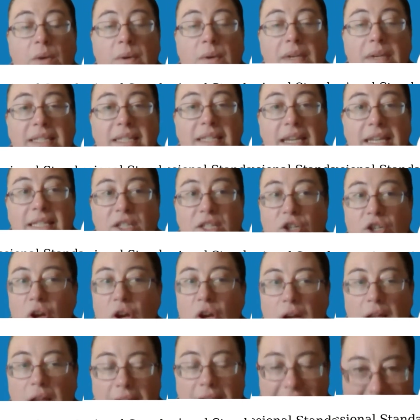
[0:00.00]
So it's
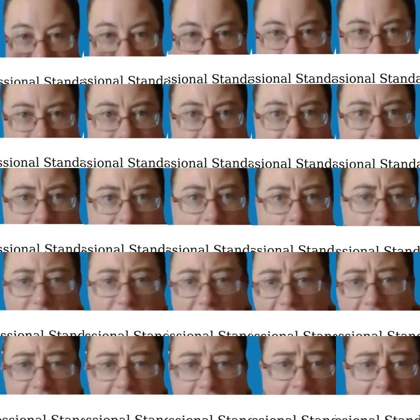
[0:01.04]
not an
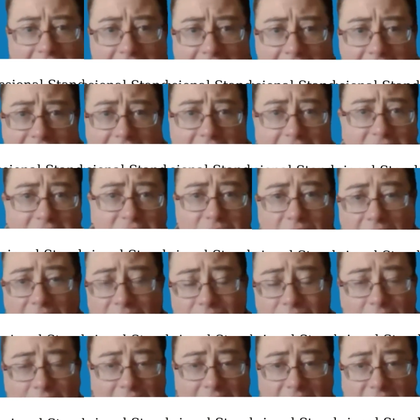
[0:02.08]
in-depth analysis of
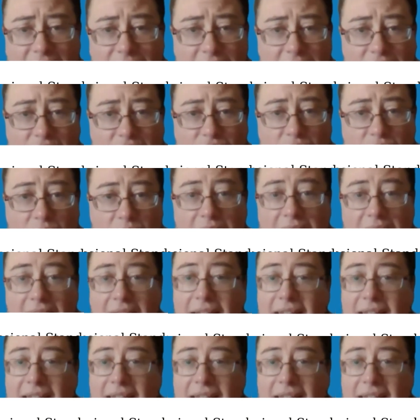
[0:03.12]
every individual.